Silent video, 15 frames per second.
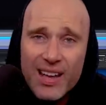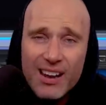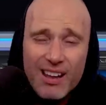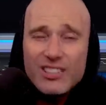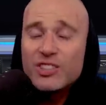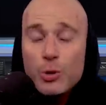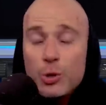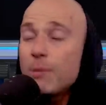
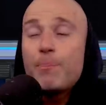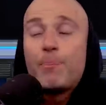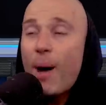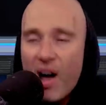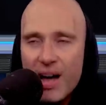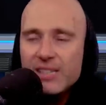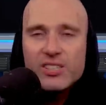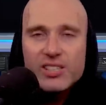Like, so you can
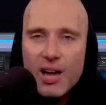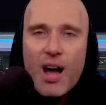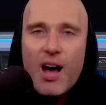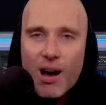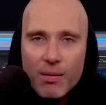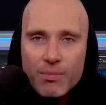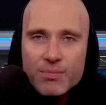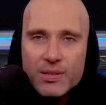buy
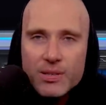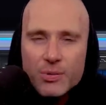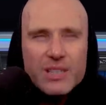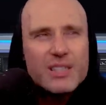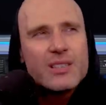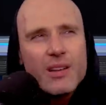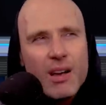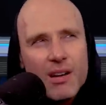Psalms. Was
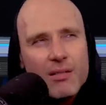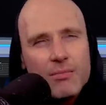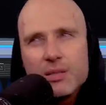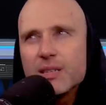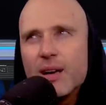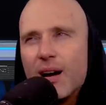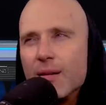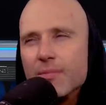it
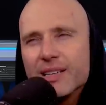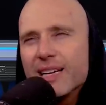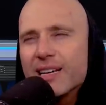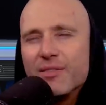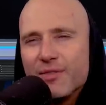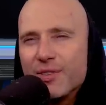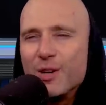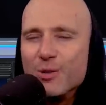Psalms? I get
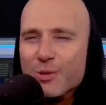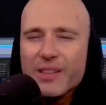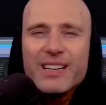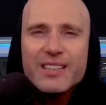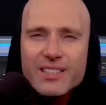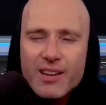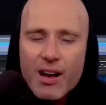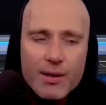confused. I think
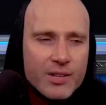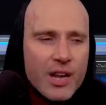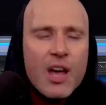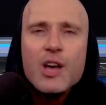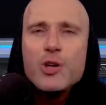it's Psalms.